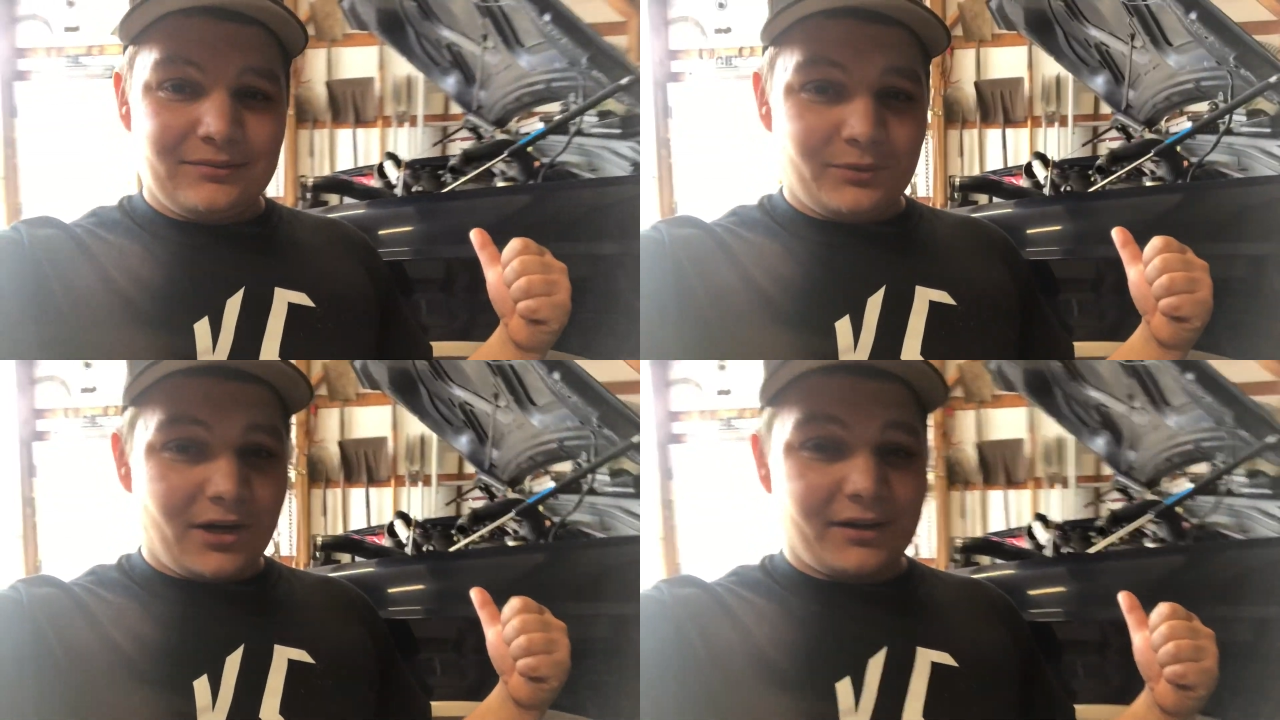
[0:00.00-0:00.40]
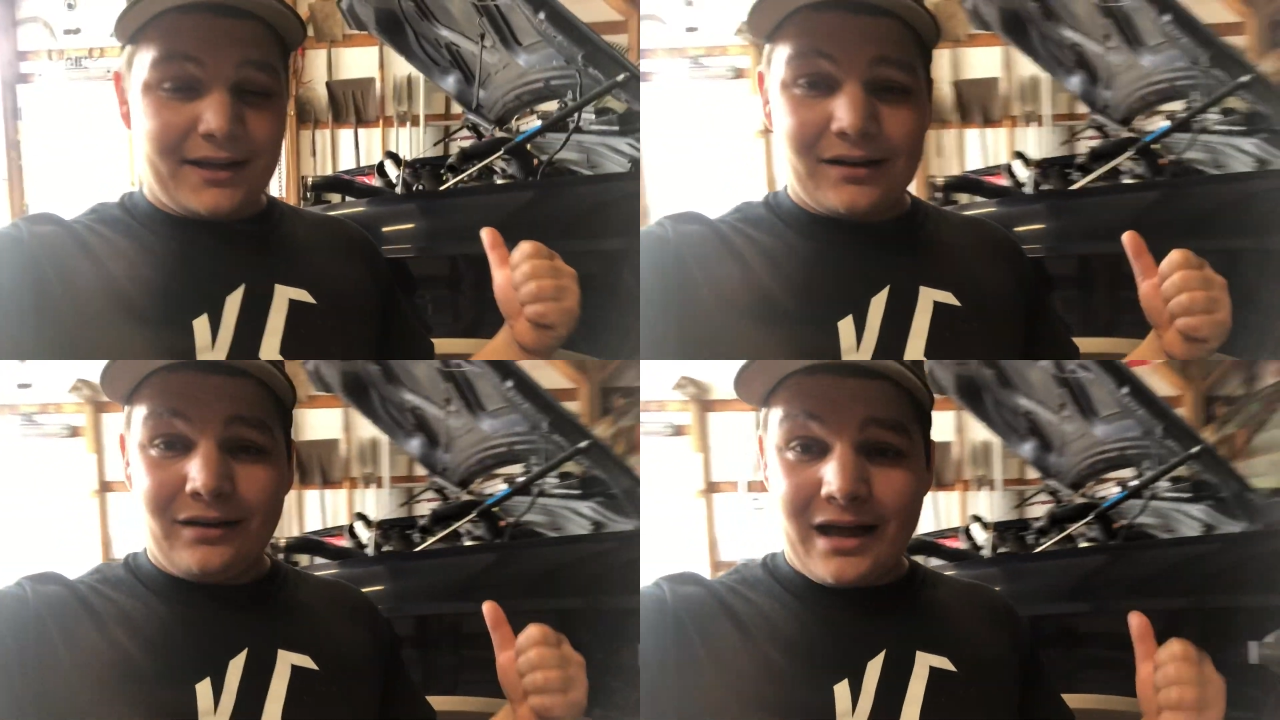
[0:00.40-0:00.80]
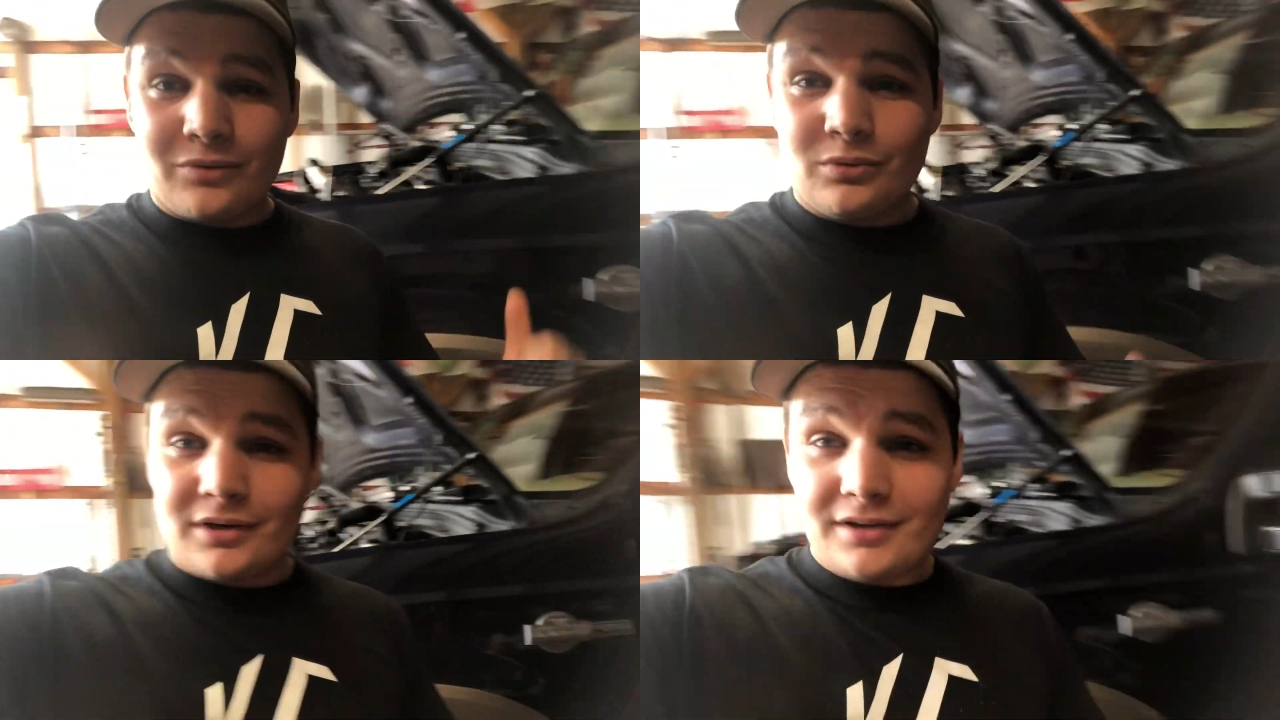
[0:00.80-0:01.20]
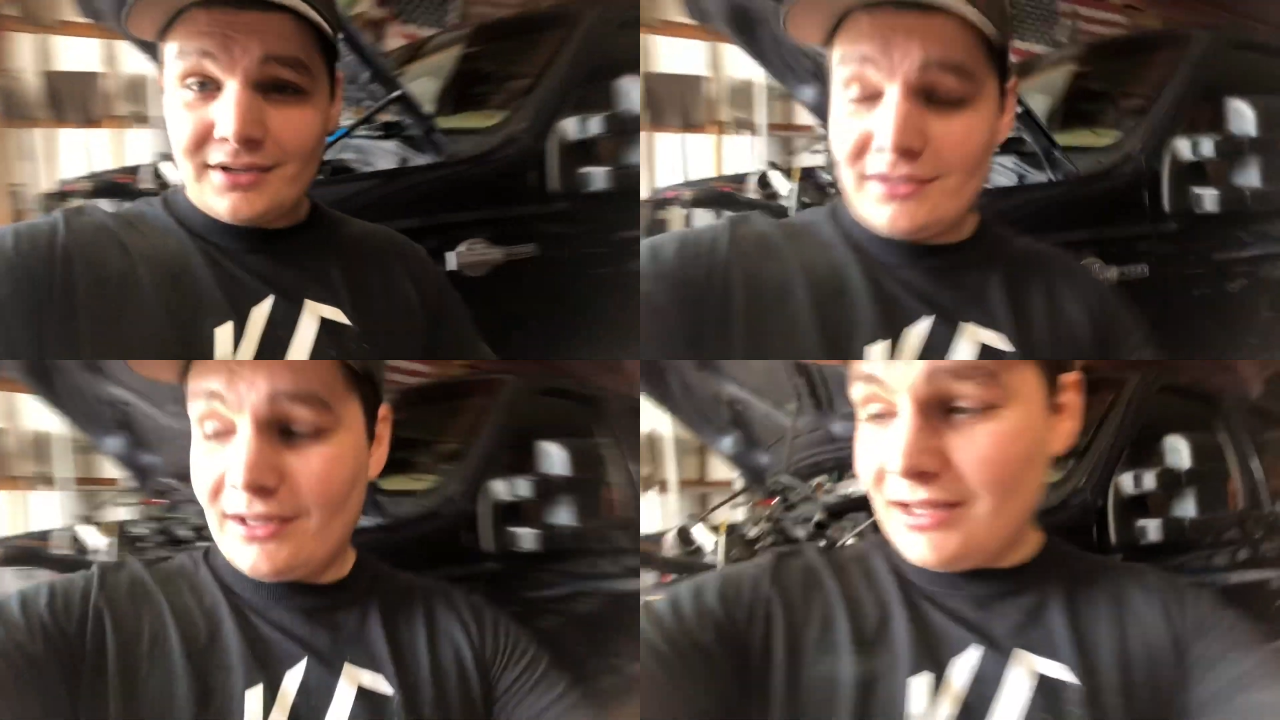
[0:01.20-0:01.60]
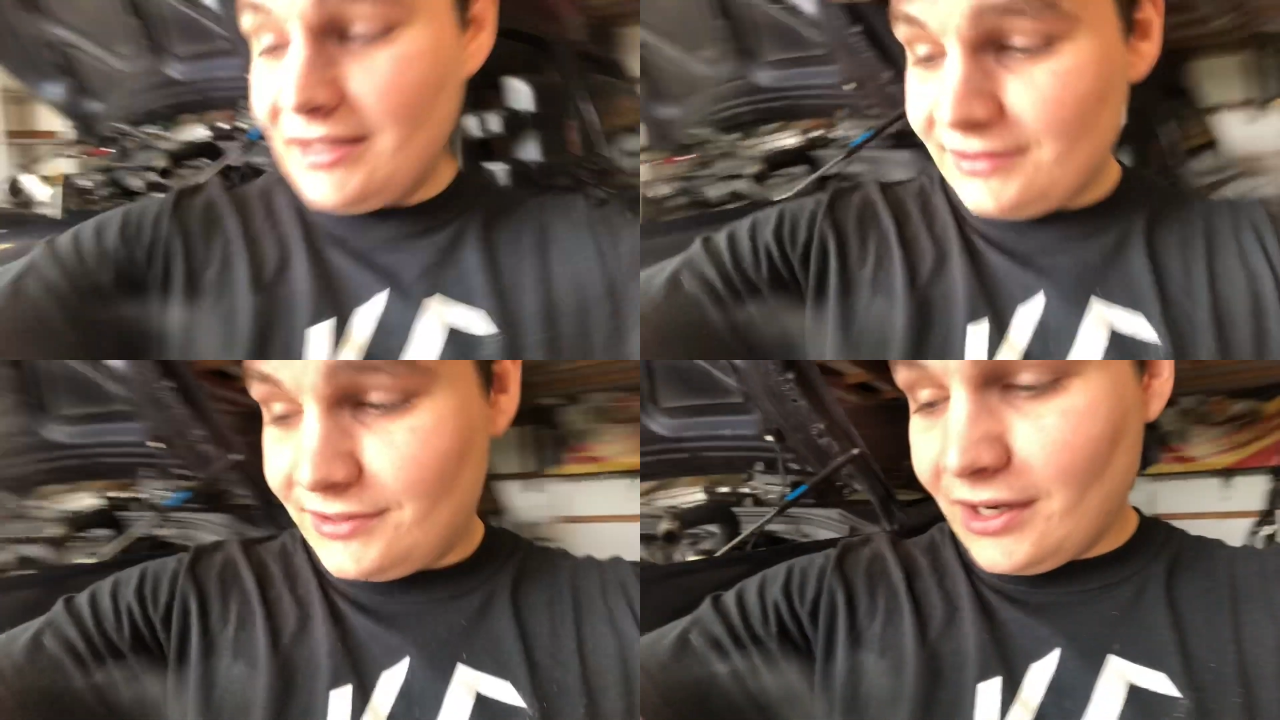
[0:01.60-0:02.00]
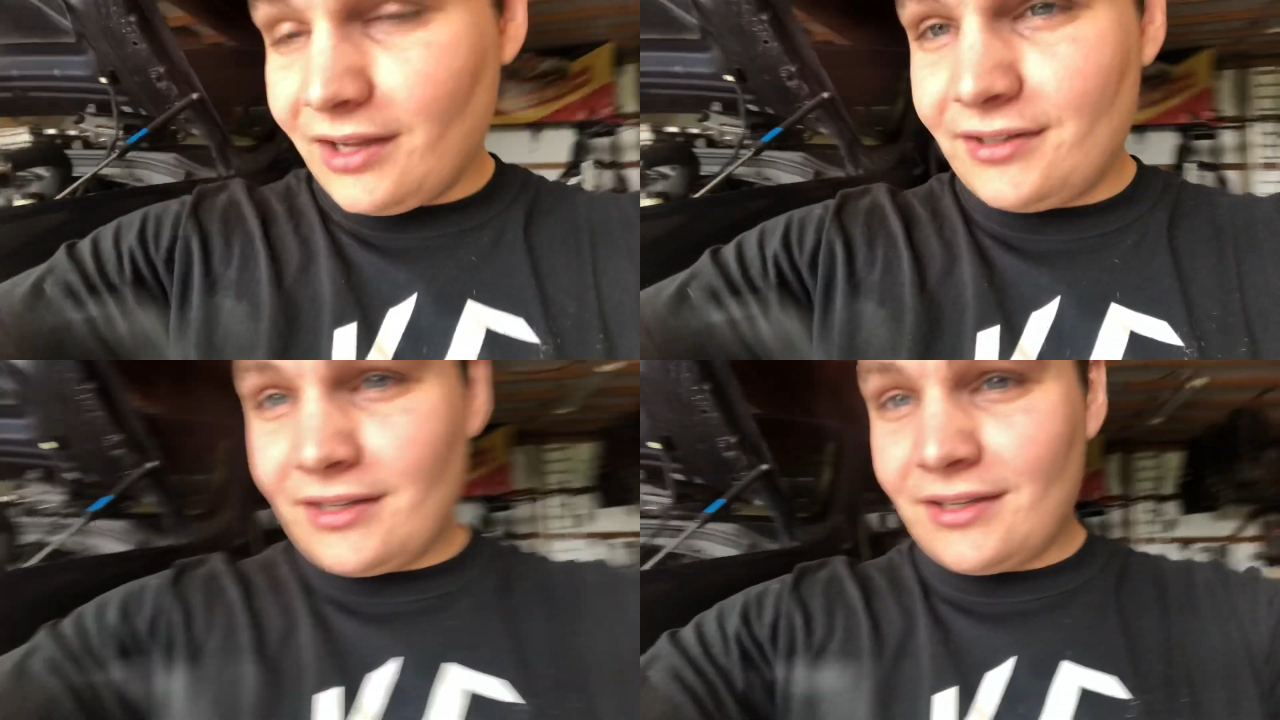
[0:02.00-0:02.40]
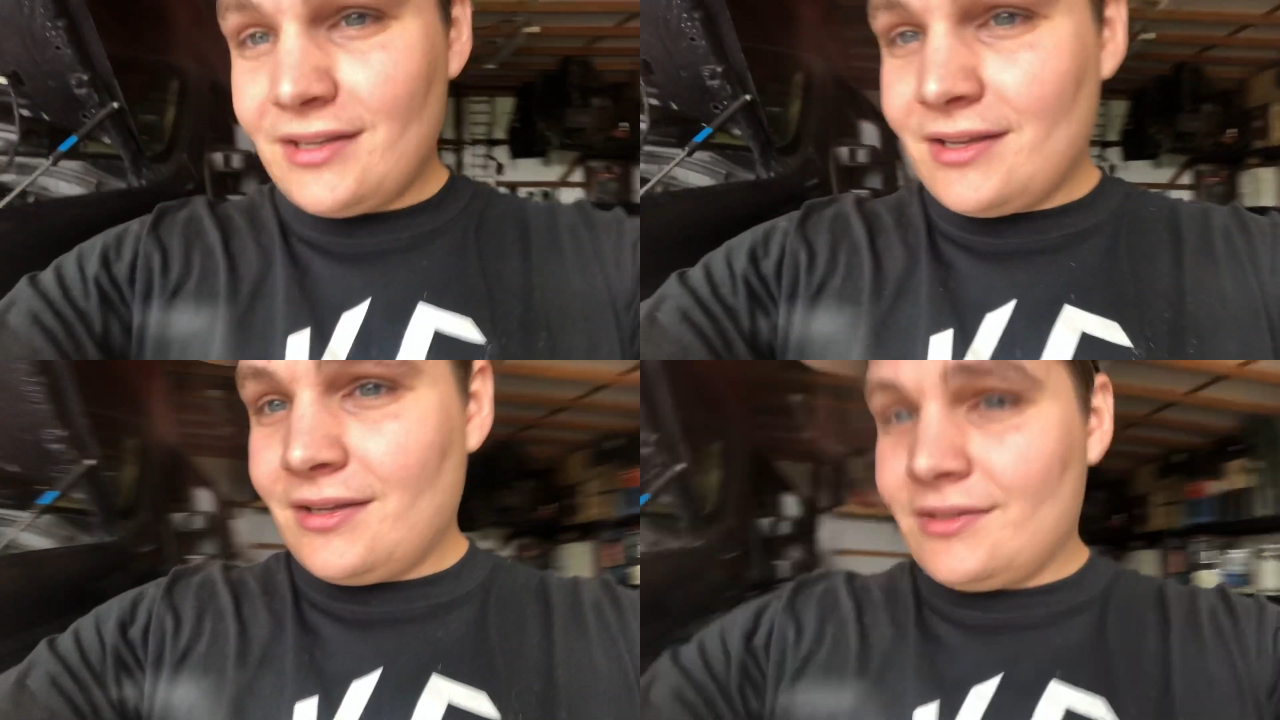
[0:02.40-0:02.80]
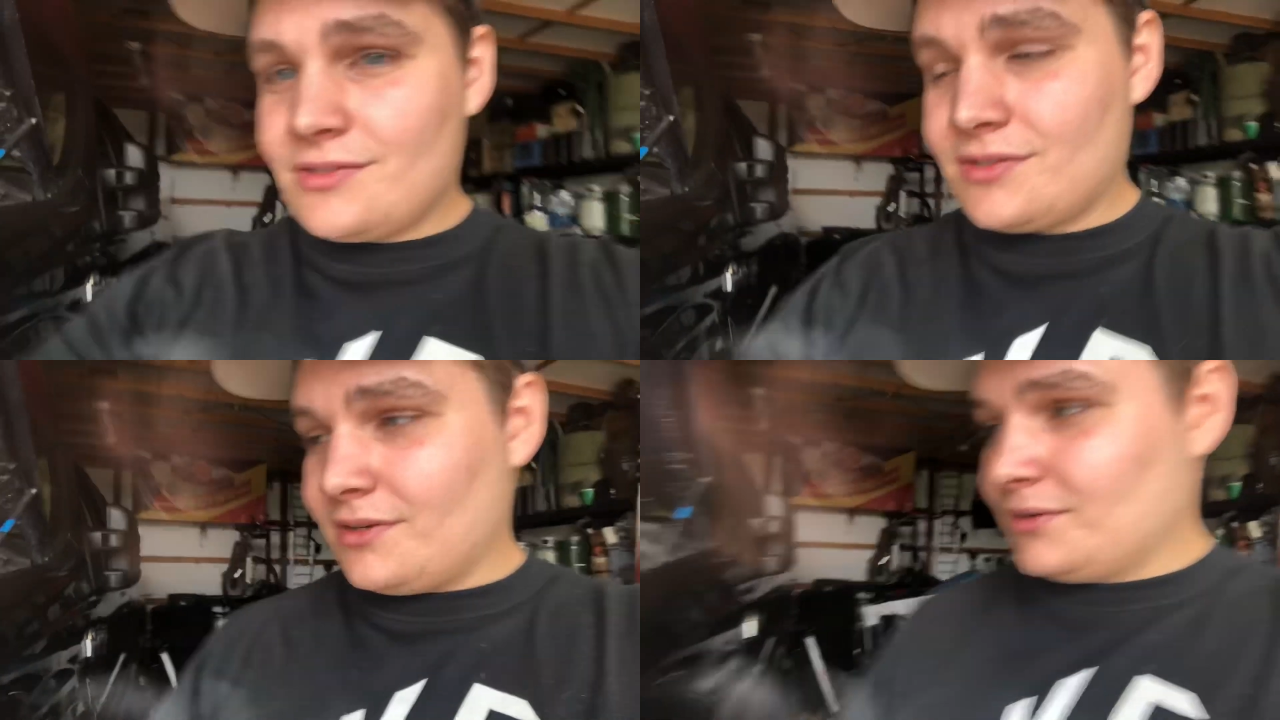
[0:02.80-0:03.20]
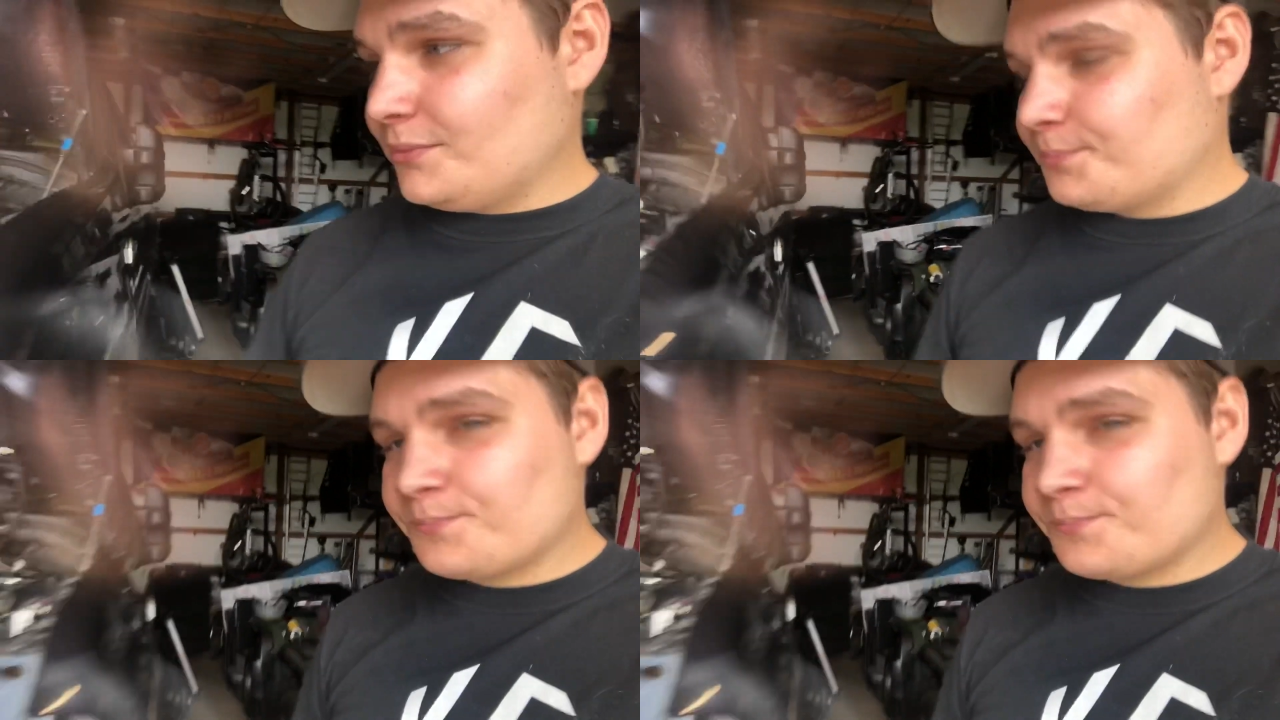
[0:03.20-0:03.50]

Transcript: We already got a lot of work done. So